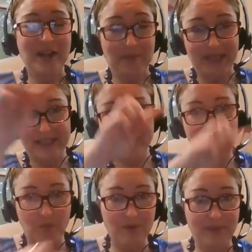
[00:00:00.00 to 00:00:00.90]
because he
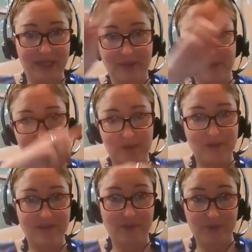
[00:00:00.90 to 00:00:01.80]
would pick up some
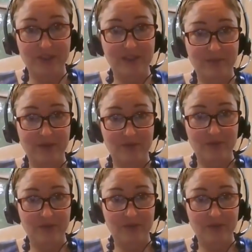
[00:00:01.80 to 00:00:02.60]
swing voters in the middle.